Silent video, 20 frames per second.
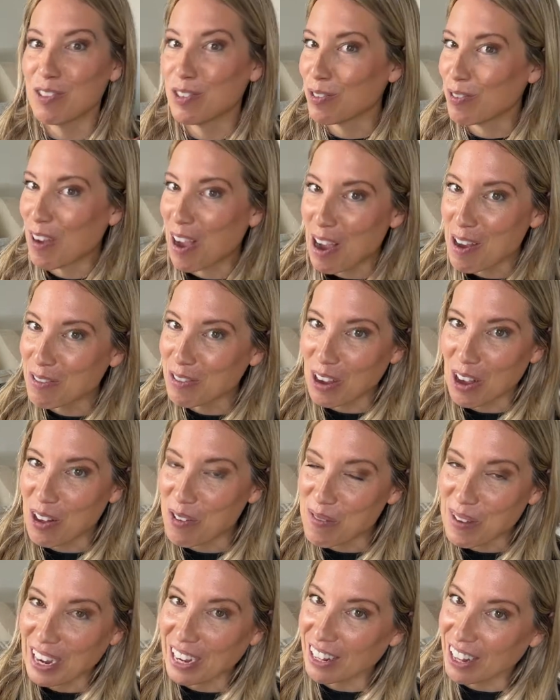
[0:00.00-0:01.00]
survived all
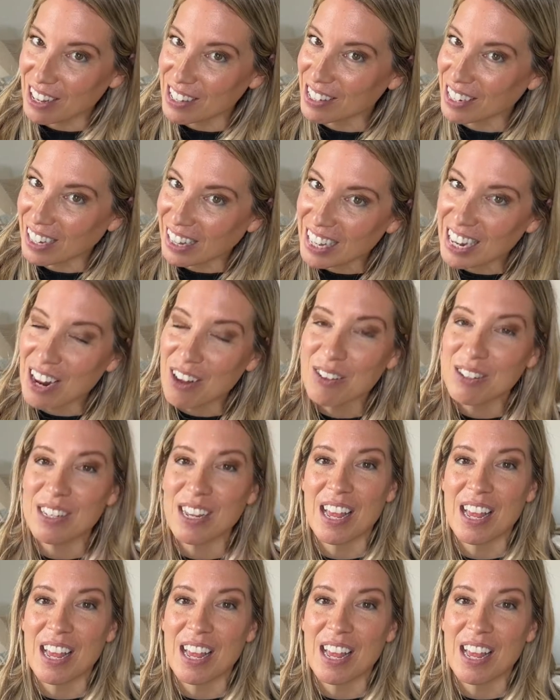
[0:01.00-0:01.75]
my closet cleanouts